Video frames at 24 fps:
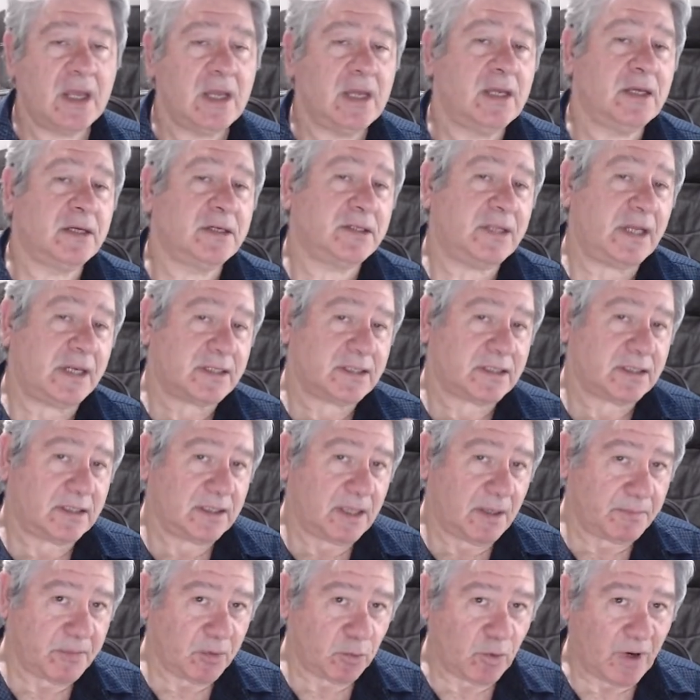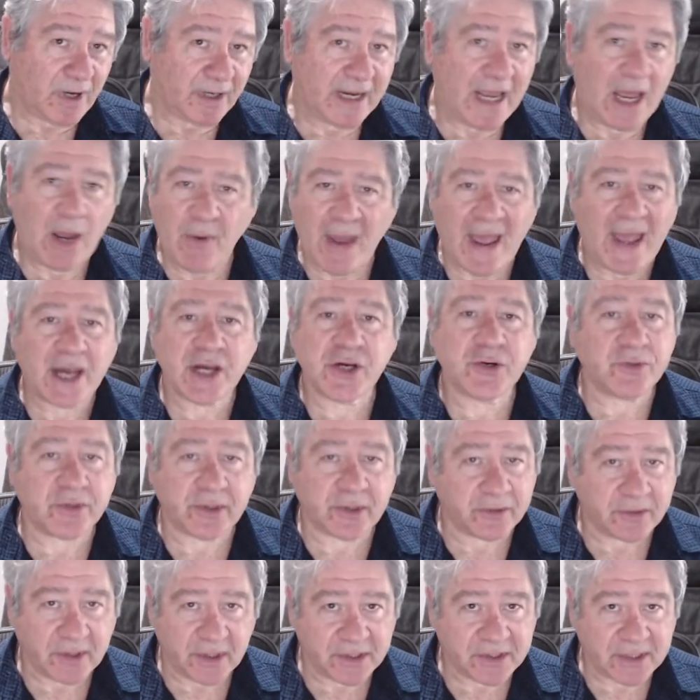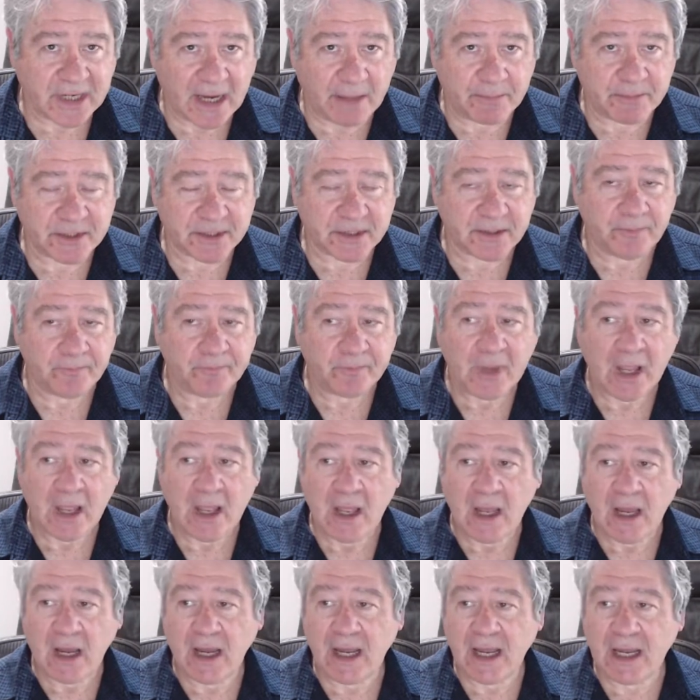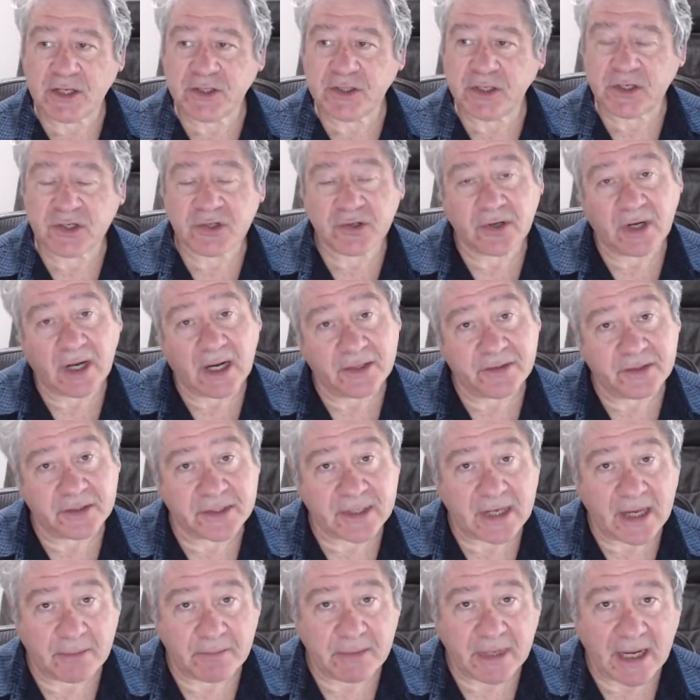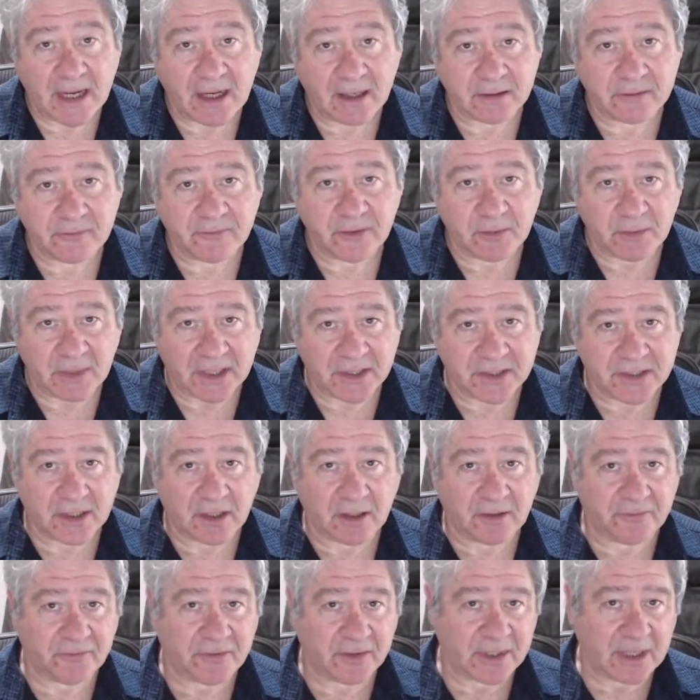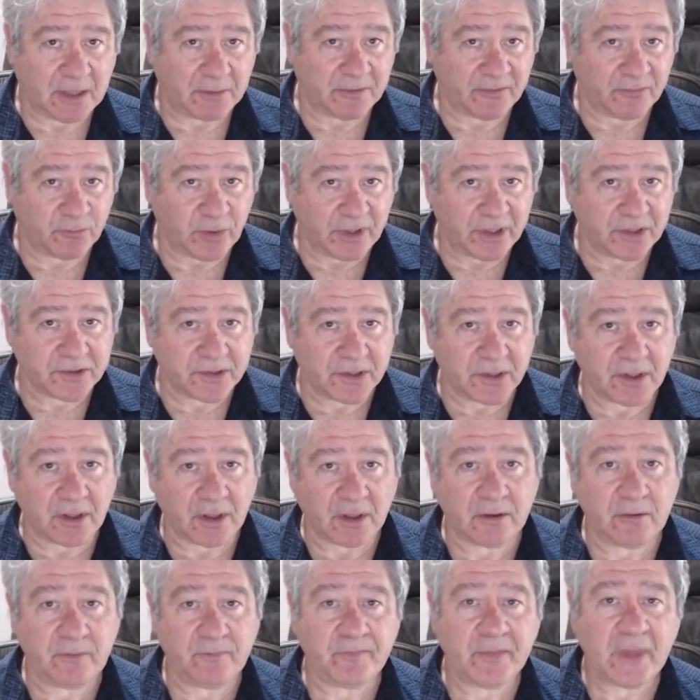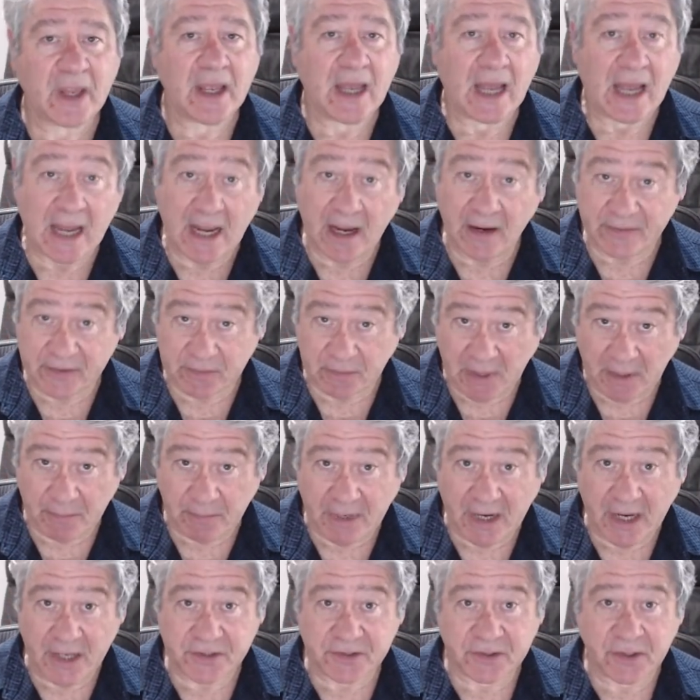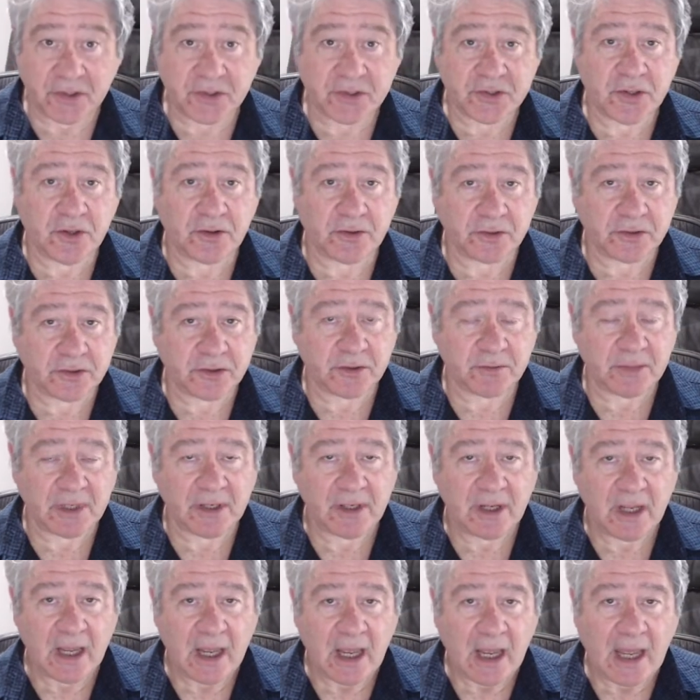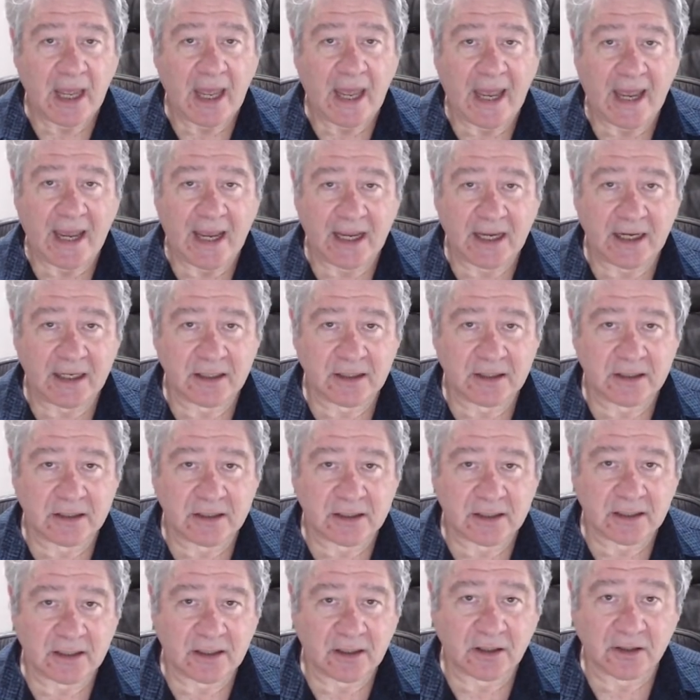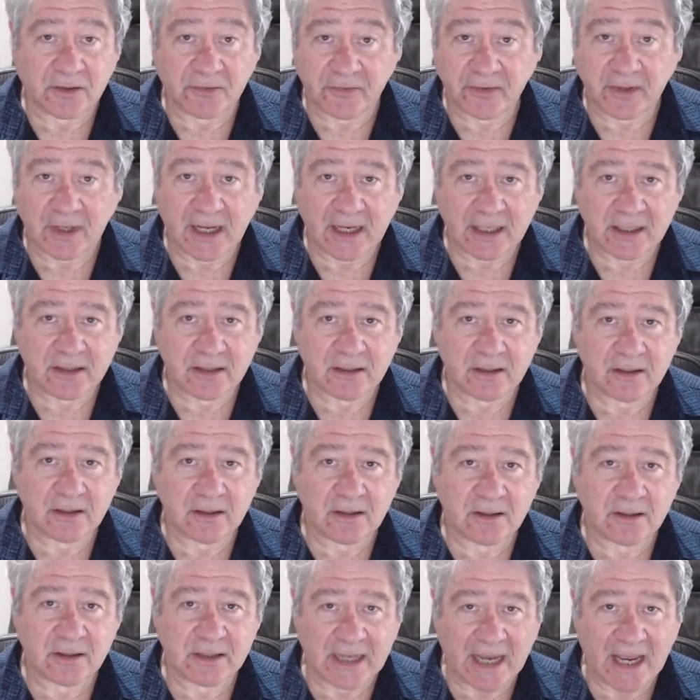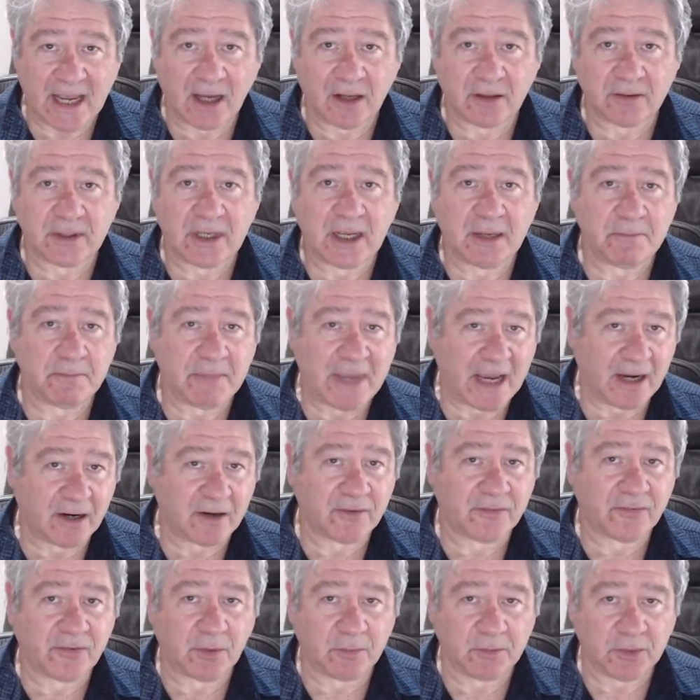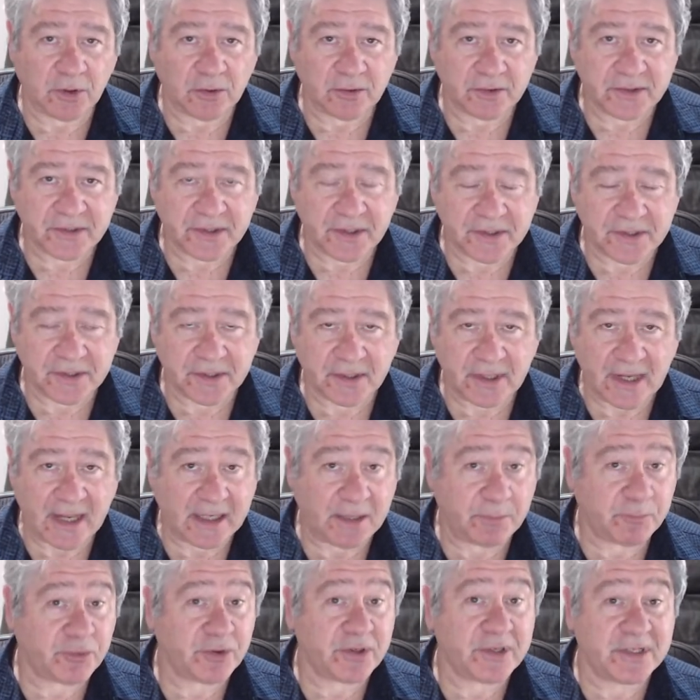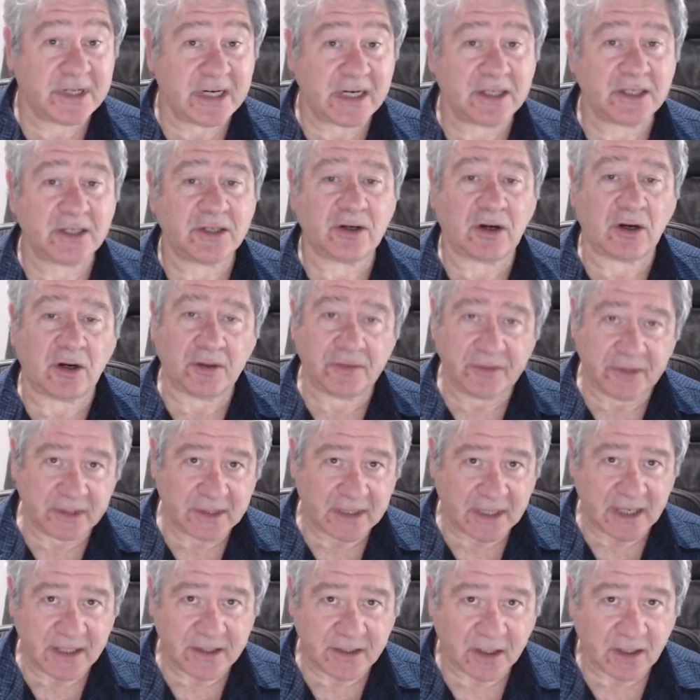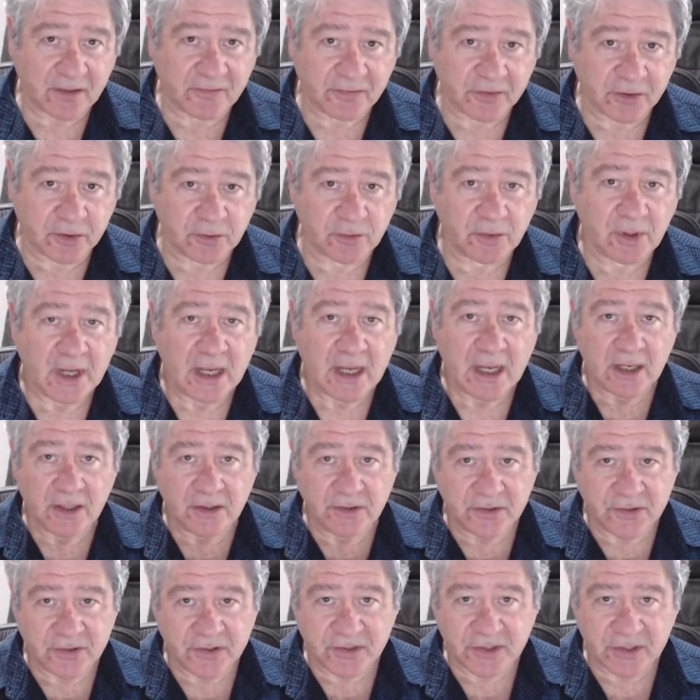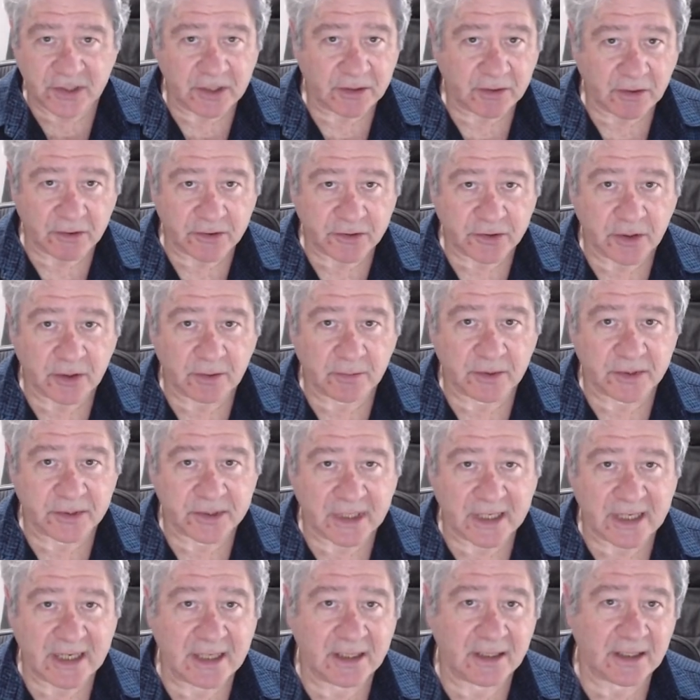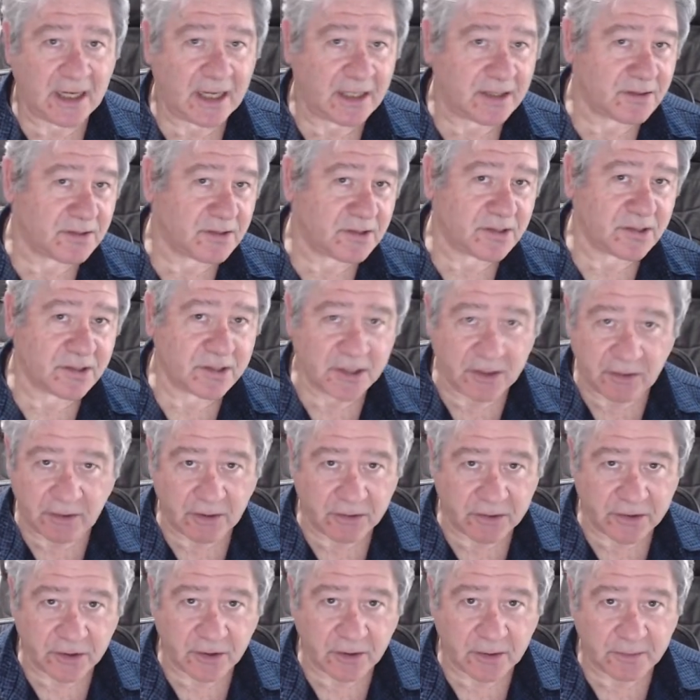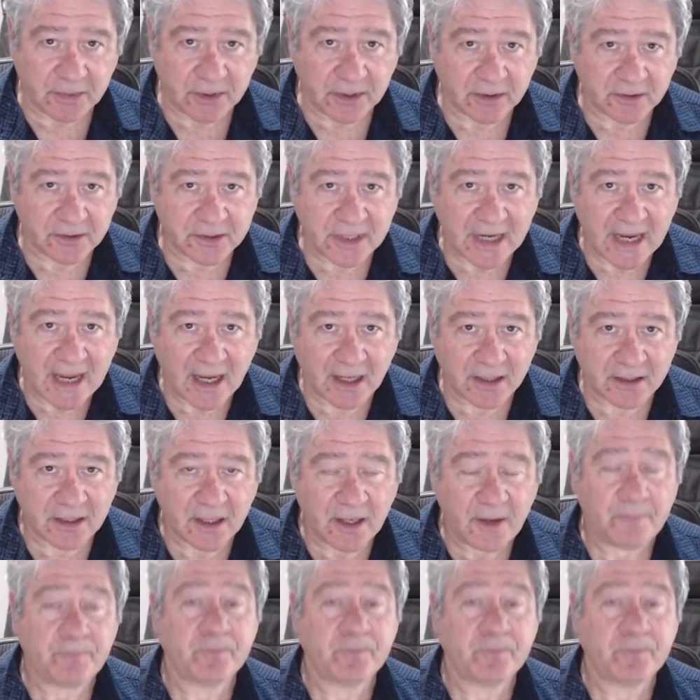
So that's number one. How accurate are these apps? I actually tried this app out for myself a couple of weeks ago after my patient had shown it to me, and on a flight down and back from Launceston, and it predicted on the day that I flew 0 turbulence in and 0 turbulence out.